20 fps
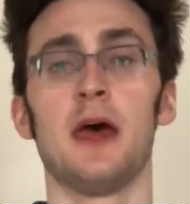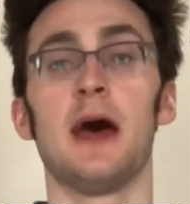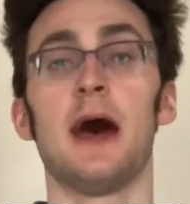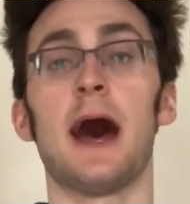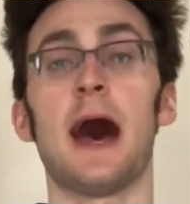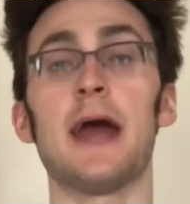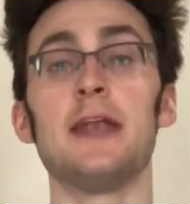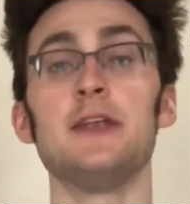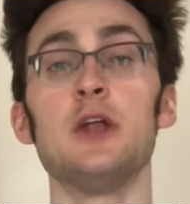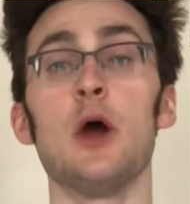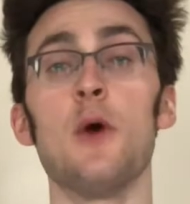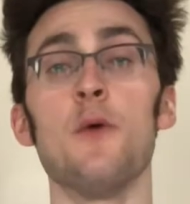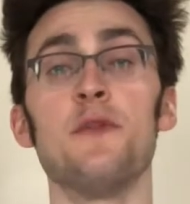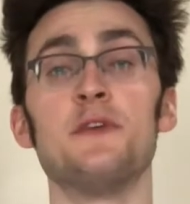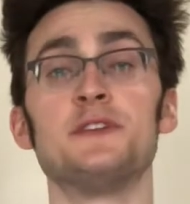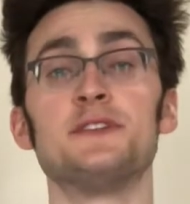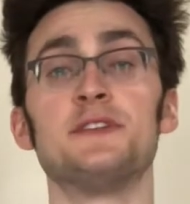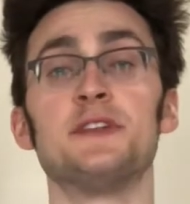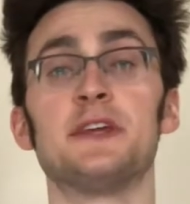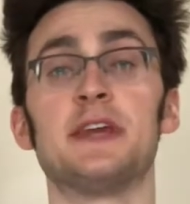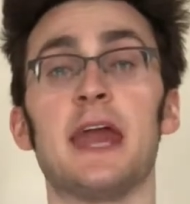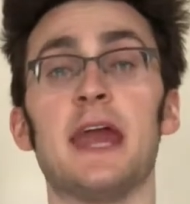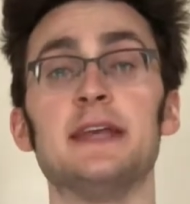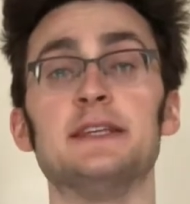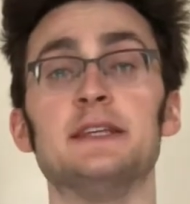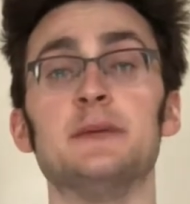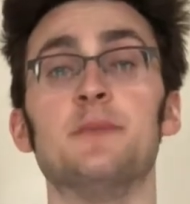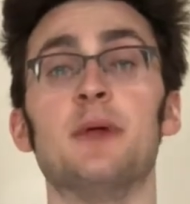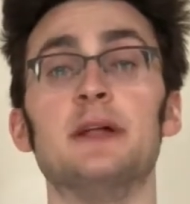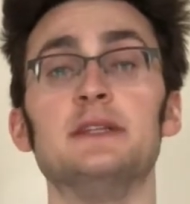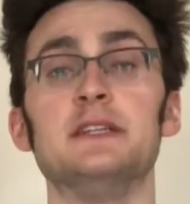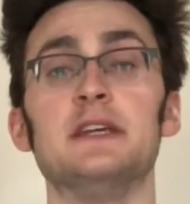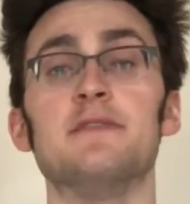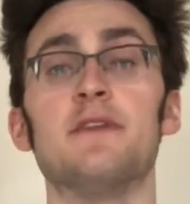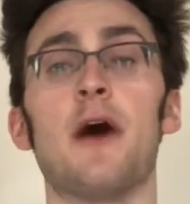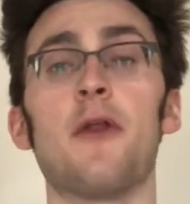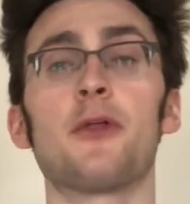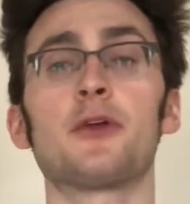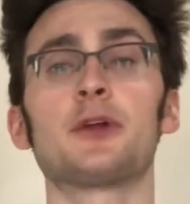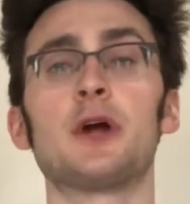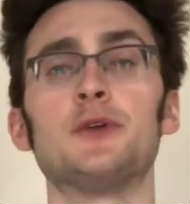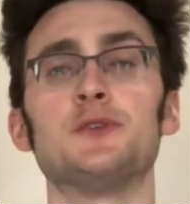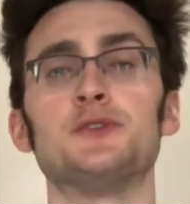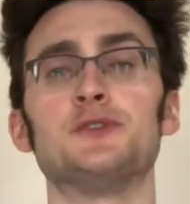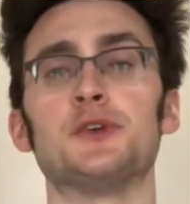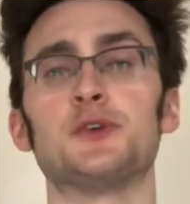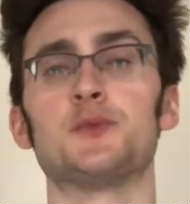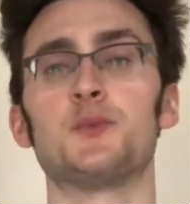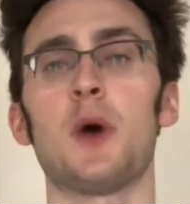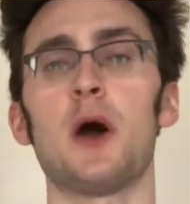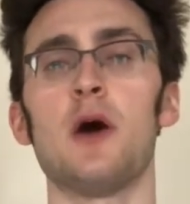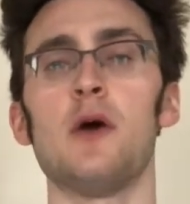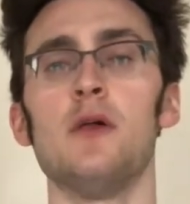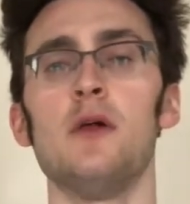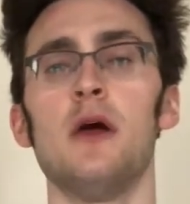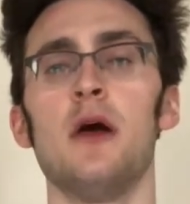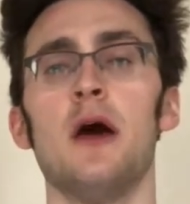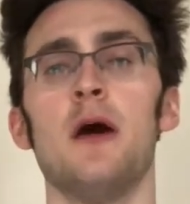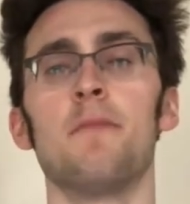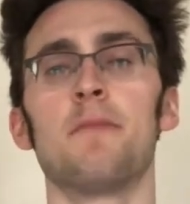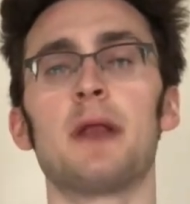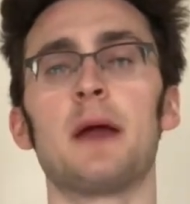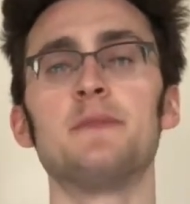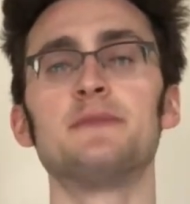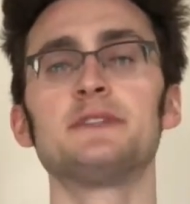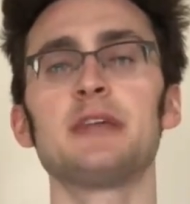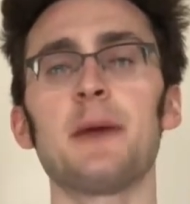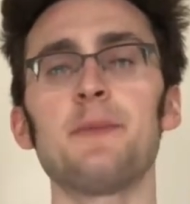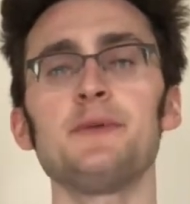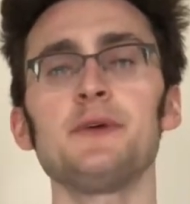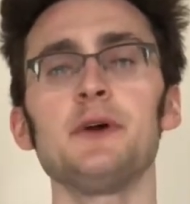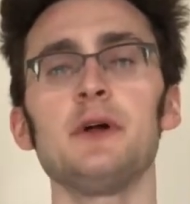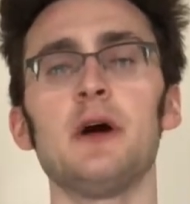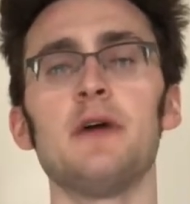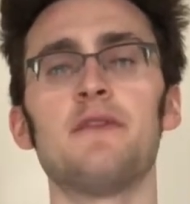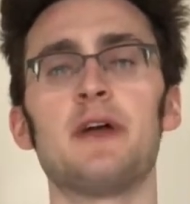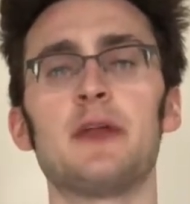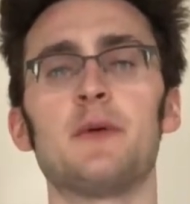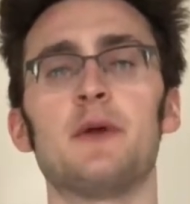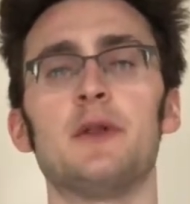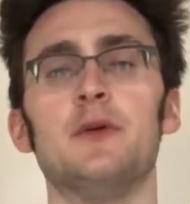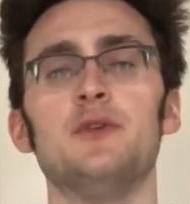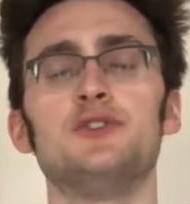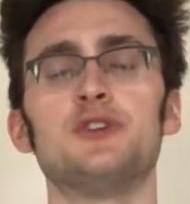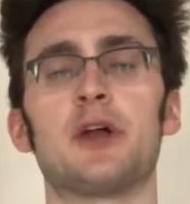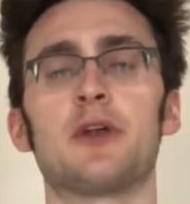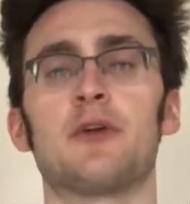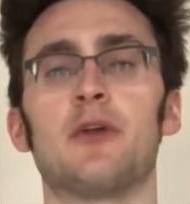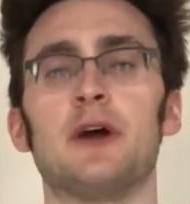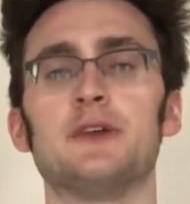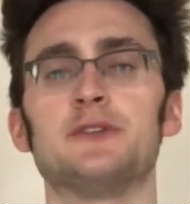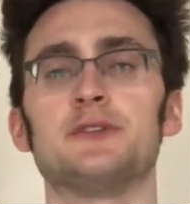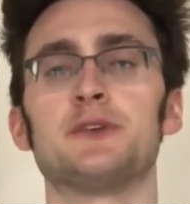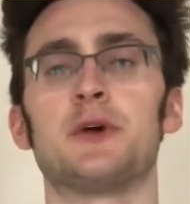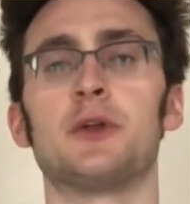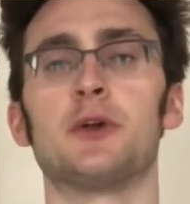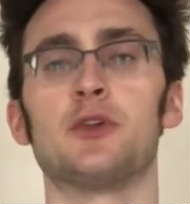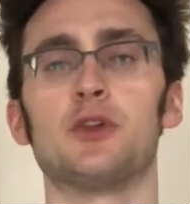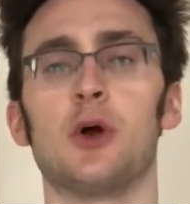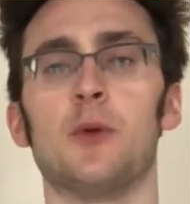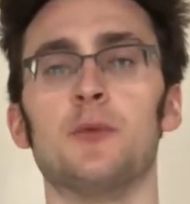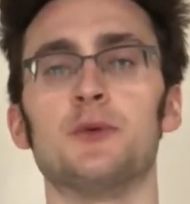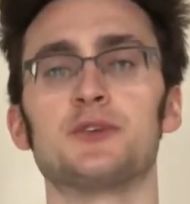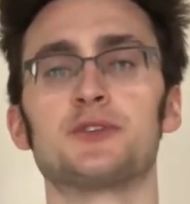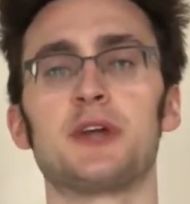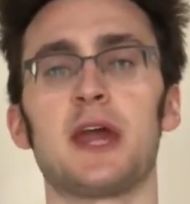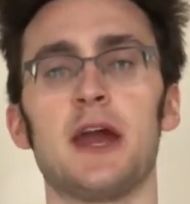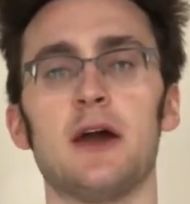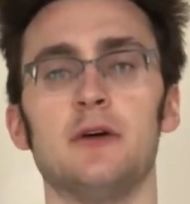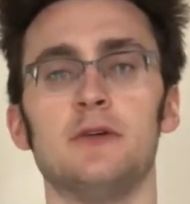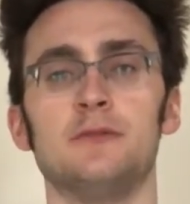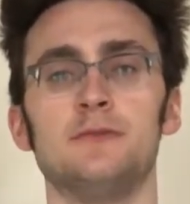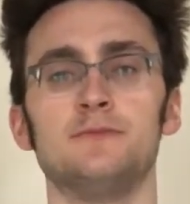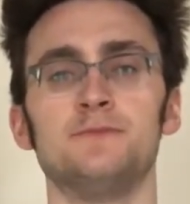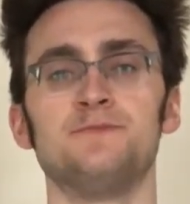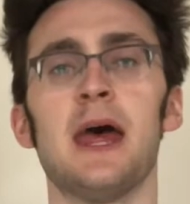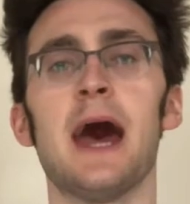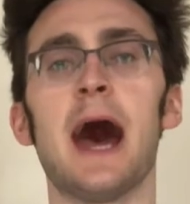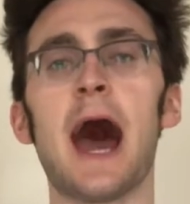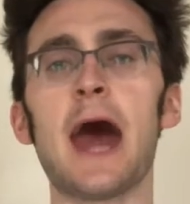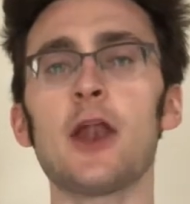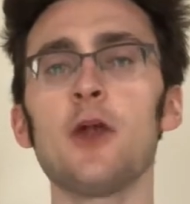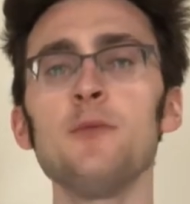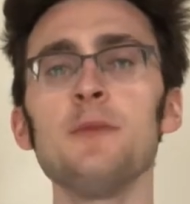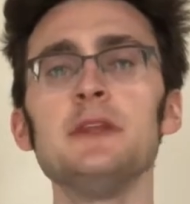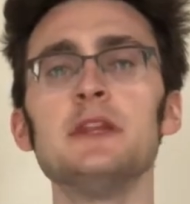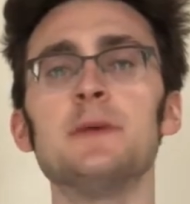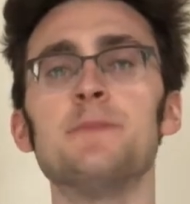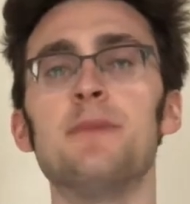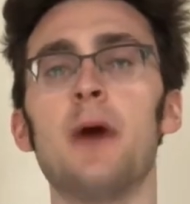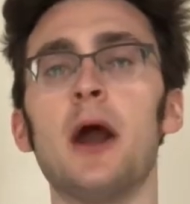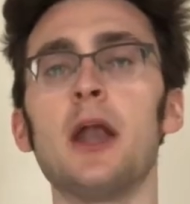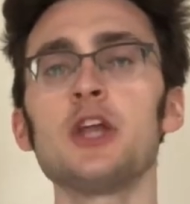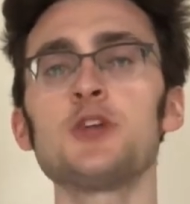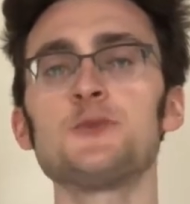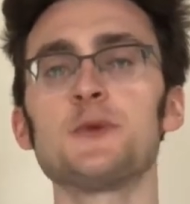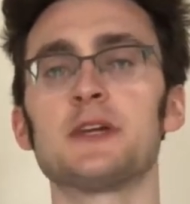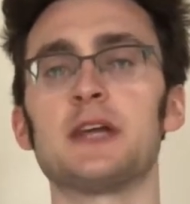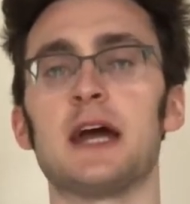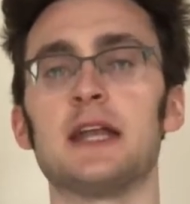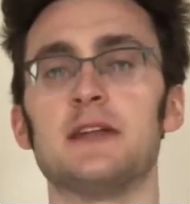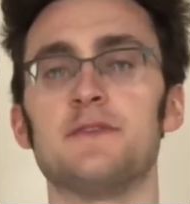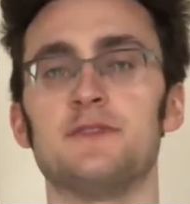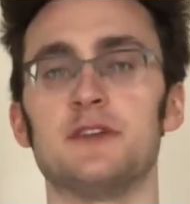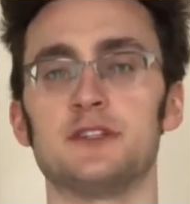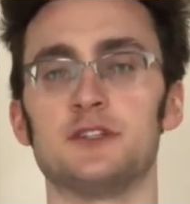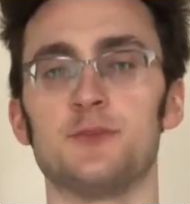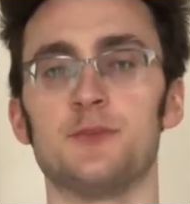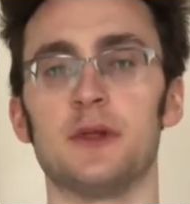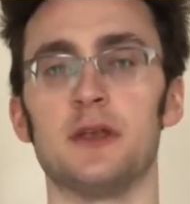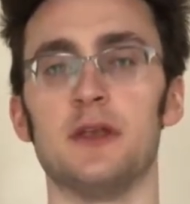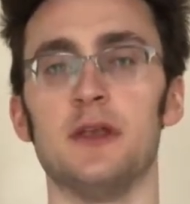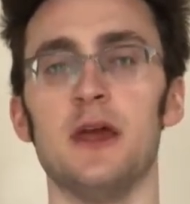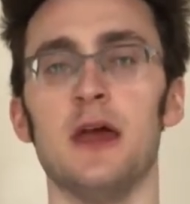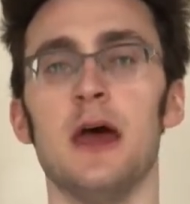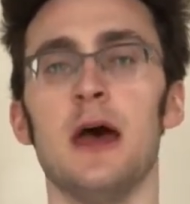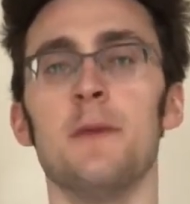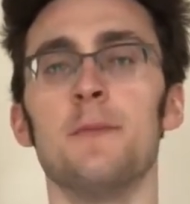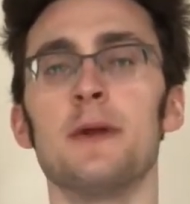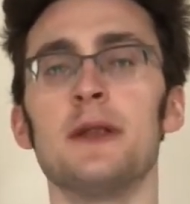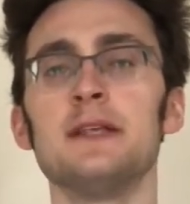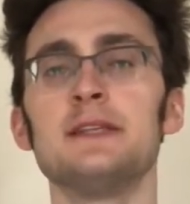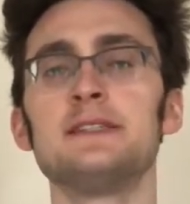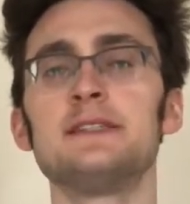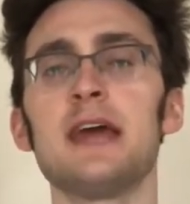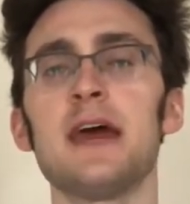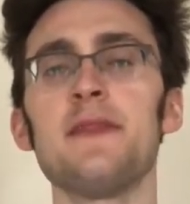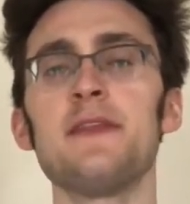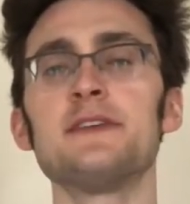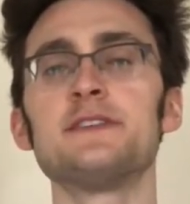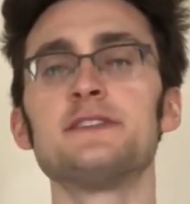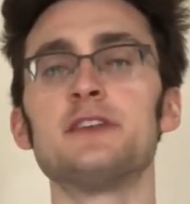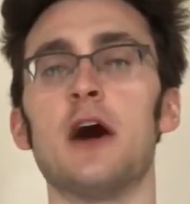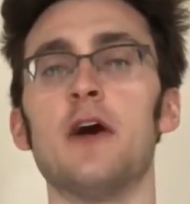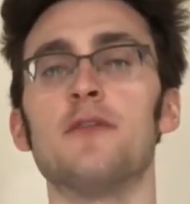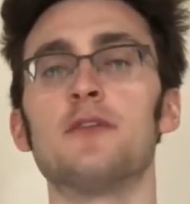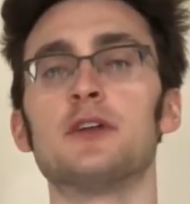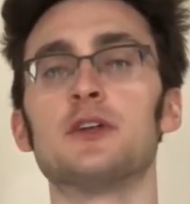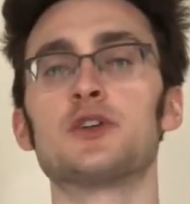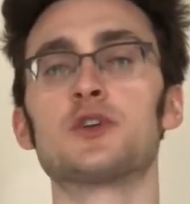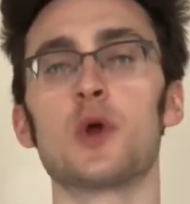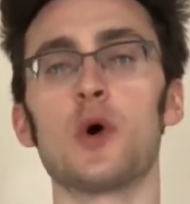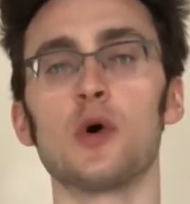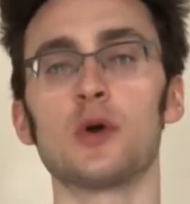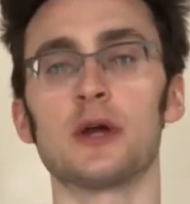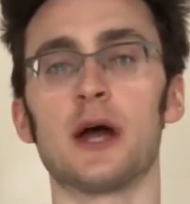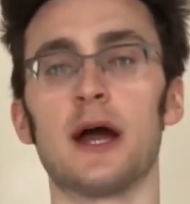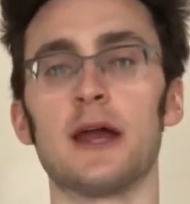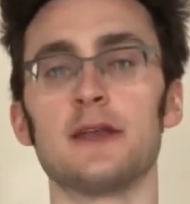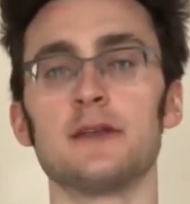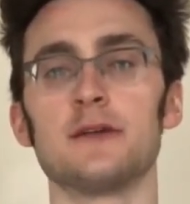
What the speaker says: I know this is the case in plenty of other countries as well, but I'm skeptical of anyone who generalizes on a global scale. I don't mean the punishment kind of discipline, but instead the self-control kind.